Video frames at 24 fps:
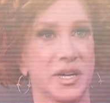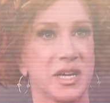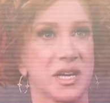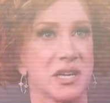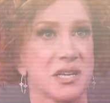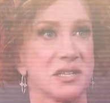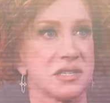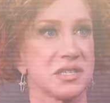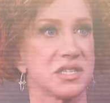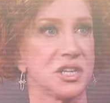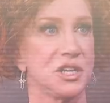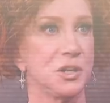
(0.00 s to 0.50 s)

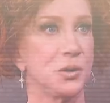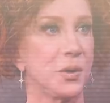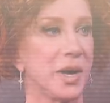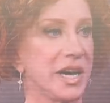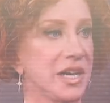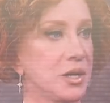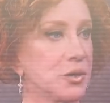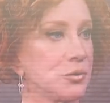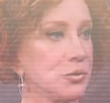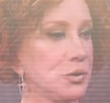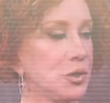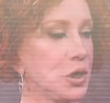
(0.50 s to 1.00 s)
because, you know,
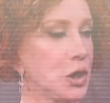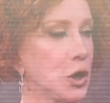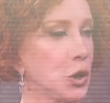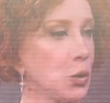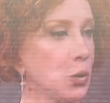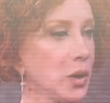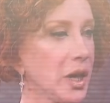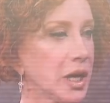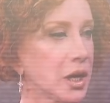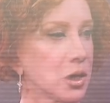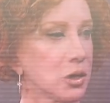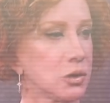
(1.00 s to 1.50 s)
I don't
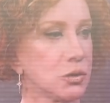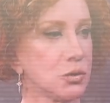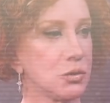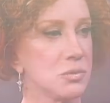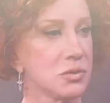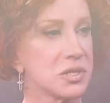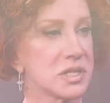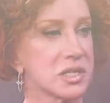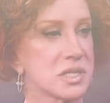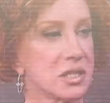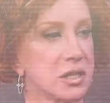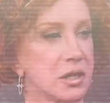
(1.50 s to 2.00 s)
know, like,
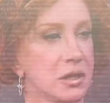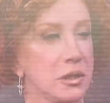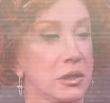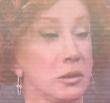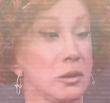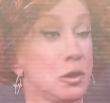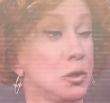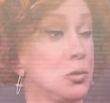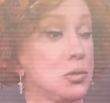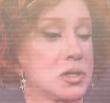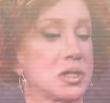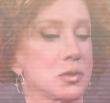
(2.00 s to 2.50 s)
who's
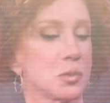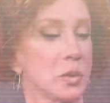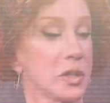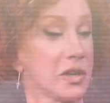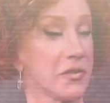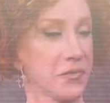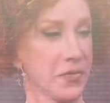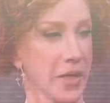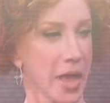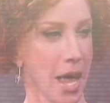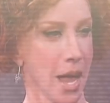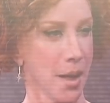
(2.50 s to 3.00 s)
one
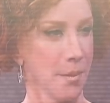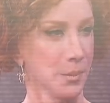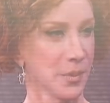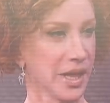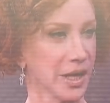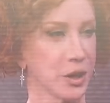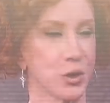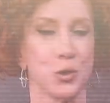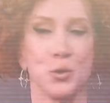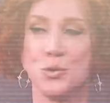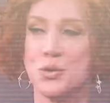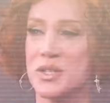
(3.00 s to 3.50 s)
of them.
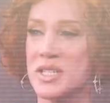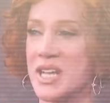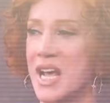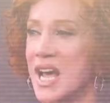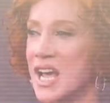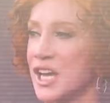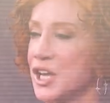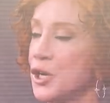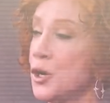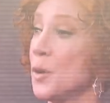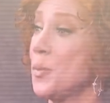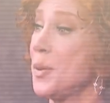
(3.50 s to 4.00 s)
Like, who's,
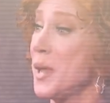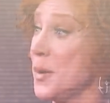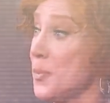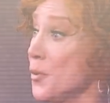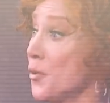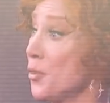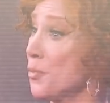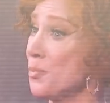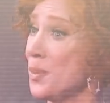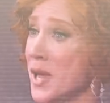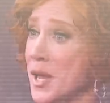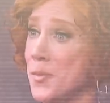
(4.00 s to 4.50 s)
you know,
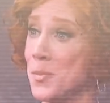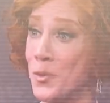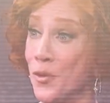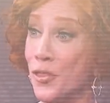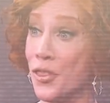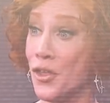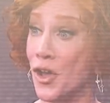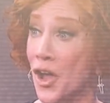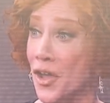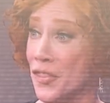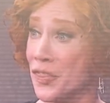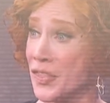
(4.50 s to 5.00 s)
people
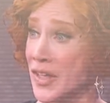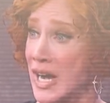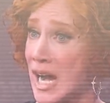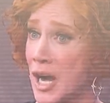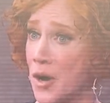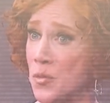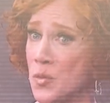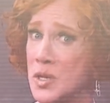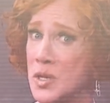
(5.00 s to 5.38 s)
thought that I